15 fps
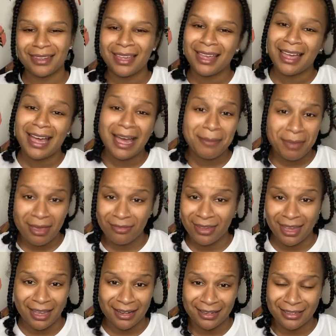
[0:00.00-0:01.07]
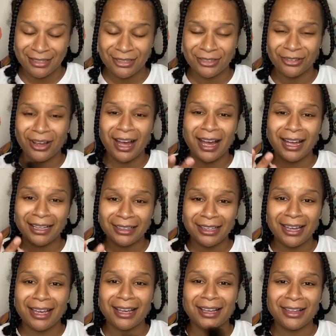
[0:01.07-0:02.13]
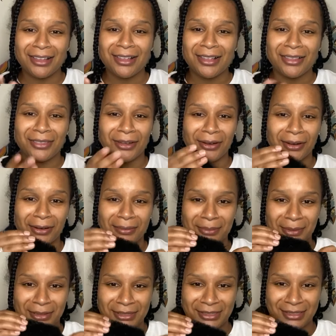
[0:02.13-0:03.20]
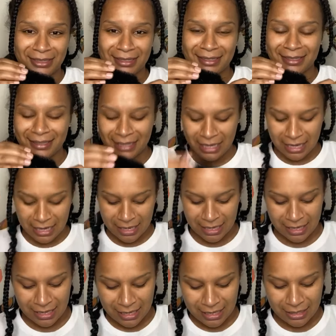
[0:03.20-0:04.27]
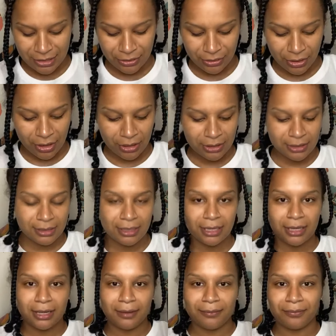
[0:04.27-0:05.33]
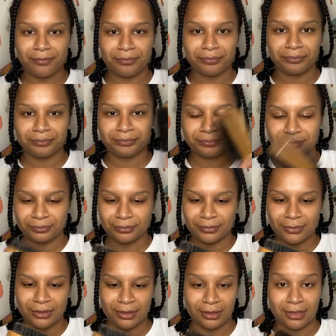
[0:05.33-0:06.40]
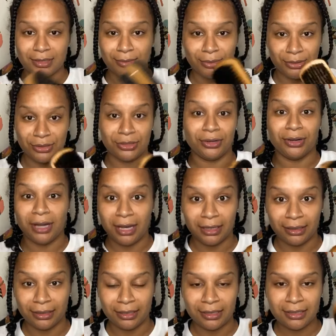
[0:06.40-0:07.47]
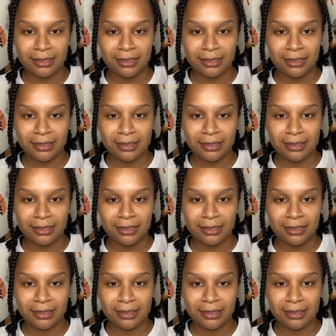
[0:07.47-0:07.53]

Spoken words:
I'm heavy-handed, so I like the hard brushes. Now there are some, sorry, these brushes are not clean.